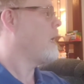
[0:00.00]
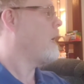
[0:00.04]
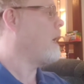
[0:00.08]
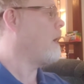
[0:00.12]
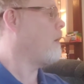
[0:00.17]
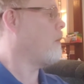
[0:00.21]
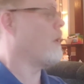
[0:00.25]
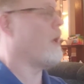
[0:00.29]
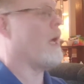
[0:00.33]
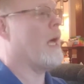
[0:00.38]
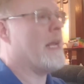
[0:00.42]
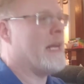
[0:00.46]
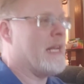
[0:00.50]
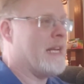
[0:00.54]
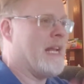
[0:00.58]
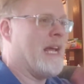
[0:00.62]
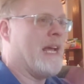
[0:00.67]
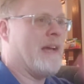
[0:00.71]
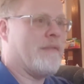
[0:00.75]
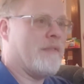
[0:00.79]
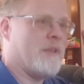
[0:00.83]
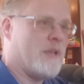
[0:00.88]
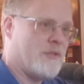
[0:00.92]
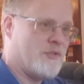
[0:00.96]
Uh, well, I didn't
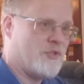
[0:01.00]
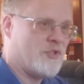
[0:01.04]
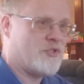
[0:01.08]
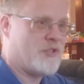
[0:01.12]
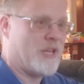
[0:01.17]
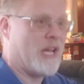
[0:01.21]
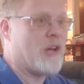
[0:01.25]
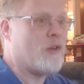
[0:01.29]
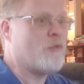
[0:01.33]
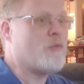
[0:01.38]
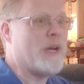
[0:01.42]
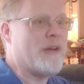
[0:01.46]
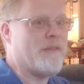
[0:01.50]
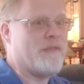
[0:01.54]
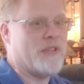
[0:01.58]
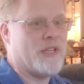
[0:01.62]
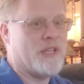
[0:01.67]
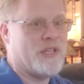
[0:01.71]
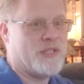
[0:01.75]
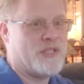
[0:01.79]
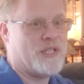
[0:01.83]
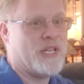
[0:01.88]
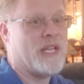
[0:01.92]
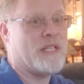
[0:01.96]
have Soundwave and the
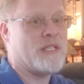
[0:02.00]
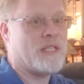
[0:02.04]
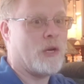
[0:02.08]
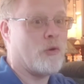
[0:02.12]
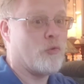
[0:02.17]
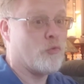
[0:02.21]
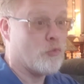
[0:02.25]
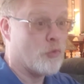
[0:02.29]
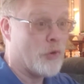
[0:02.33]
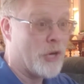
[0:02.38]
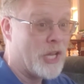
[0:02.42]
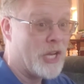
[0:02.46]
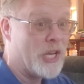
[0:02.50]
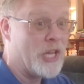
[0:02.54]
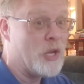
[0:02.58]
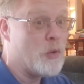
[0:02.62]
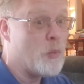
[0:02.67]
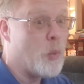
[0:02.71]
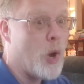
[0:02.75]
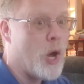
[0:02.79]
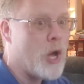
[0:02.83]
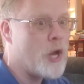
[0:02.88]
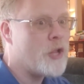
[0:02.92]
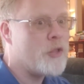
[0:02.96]
cassettes. I really
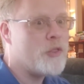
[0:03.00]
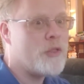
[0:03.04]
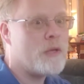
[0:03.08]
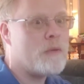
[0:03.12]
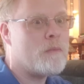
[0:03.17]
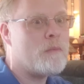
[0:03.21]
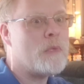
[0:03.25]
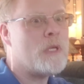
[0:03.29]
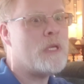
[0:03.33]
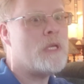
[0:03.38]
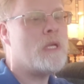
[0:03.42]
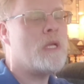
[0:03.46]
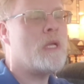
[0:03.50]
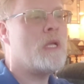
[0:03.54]
wanted them.